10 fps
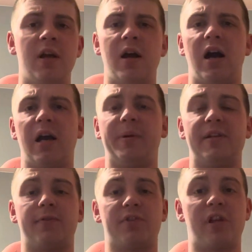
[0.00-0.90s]
He
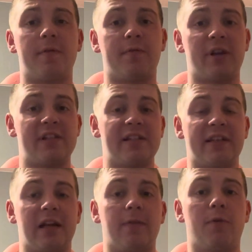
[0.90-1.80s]
plays for St. Francis in
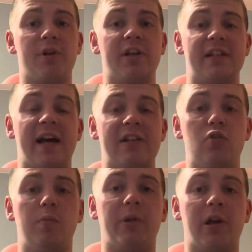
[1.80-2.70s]
California. He's a high
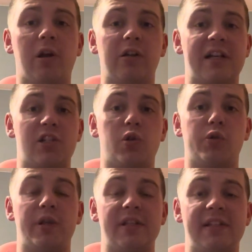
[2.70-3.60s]
school player, class of
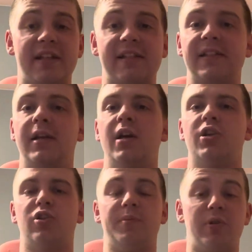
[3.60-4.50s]
2026,
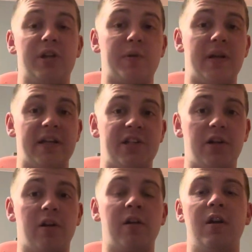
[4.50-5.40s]
so he'll be graduating next
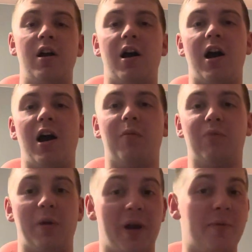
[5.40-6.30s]
year,
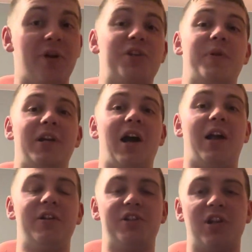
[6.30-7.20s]
right when I'm graduating
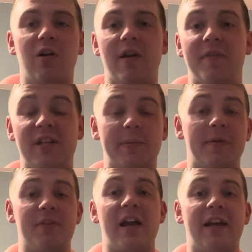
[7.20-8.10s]
college. So if he does play
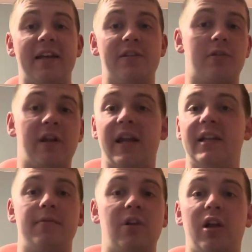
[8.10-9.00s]
for the Aggies or
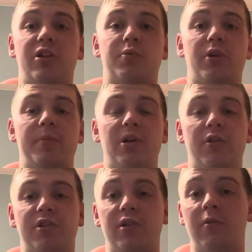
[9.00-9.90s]
any college program he
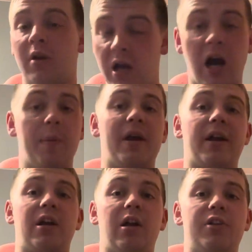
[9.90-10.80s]
goes to, I'll be out
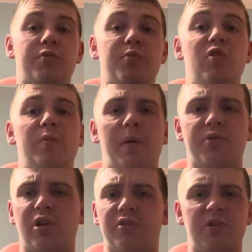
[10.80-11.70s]
of college, removed. I'm
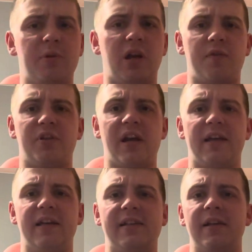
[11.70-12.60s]
sure I'll still be covering the Aggies,